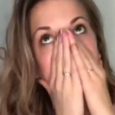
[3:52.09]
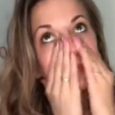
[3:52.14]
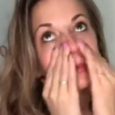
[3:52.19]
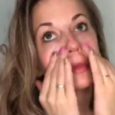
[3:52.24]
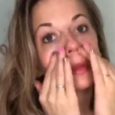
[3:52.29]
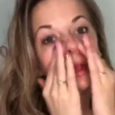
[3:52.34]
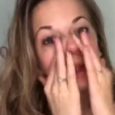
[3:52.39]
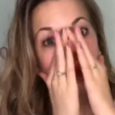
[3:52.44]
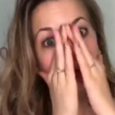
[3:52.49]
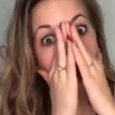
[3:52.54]

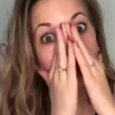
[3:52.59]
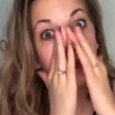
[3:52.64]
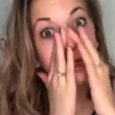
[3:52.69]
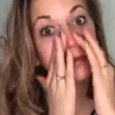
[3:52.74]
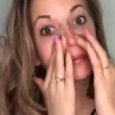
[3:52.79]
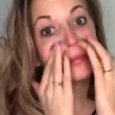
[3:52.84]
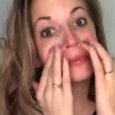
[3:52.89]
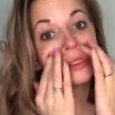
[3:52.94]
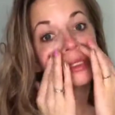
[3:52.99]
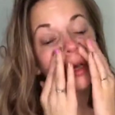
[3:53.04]

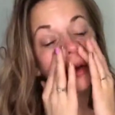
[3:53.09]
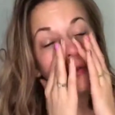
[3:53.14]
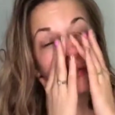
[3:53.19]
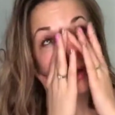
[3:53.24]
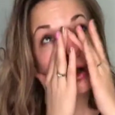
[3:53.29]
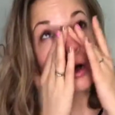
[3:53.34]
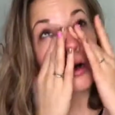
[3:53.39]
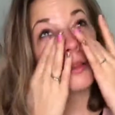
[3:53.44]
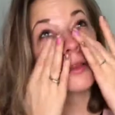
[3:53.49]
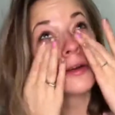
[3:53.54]
names of
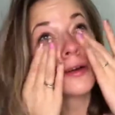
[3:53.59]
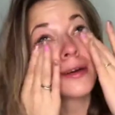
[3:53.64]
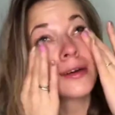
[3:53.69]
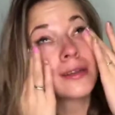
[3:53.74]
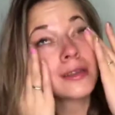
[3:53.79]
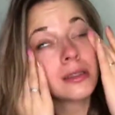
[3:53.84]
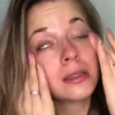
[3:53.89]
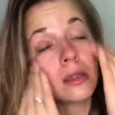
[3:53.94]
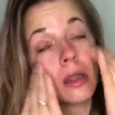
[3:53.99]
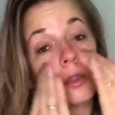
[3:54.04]

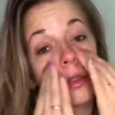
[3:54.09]
colors